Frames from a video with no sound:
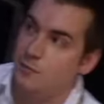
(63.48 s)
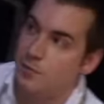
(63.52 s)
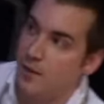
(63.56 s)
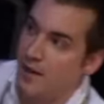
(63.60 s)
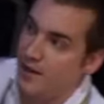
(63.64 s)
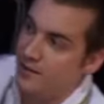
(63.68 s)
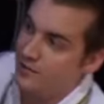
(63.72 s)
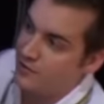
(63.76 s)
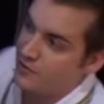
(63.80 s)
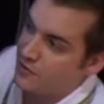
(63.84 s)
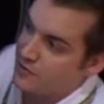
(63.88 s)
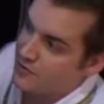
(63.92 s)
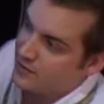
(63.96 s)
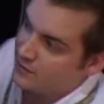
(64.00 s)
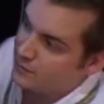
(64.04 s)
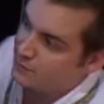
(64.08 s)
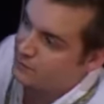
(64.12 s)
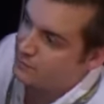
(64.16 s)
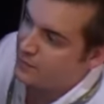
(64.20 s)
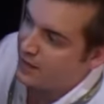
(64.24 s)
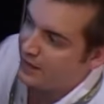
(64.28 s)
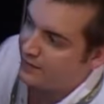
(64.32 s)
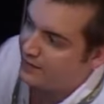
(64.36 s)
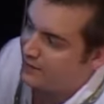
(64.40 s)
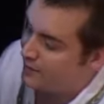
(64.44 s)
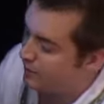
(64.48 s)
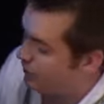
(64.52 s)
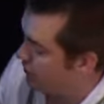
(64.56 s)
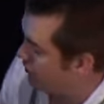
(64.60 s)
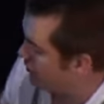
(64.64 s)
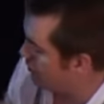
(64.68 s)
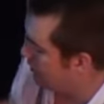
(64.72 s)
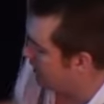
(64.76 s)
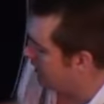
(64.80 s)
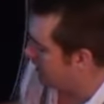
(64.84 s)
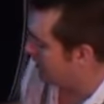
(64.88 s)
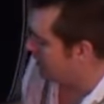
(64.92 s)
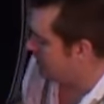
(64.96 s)
space on this massive
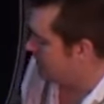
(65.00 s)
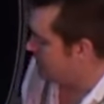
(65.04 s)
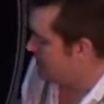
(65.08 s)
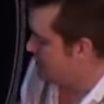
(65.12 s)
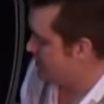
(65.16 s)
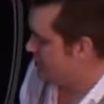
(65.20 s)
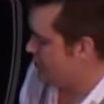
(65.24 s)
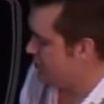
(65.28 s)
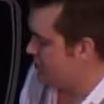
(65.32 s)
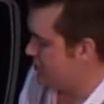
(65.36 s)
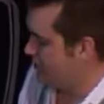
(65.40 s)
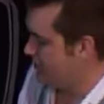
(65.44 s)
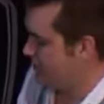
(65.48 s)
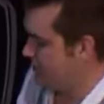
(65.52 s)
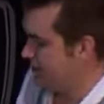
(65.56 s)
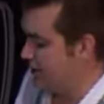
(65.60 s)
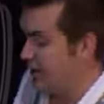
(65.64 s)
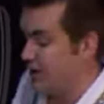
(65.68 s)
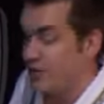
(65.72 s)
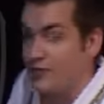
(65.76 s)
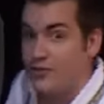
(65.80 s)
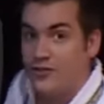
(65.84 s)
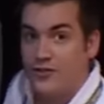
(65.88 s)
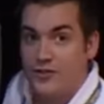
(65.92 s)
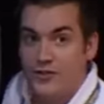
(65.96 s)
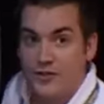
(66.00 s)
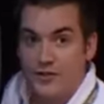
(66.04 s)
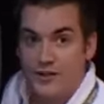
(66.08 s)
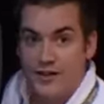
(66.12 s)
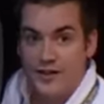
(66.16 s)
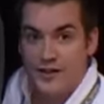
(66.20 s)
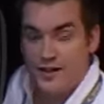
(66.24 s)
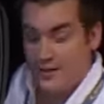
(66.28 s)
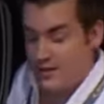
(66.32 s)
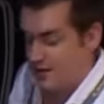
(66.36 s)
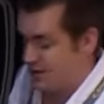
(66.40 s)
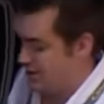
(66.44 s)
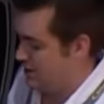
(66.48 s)
screen with this touch
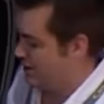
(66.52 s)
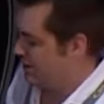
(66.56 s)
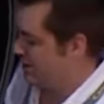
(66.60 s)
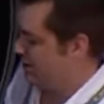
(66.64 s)
screen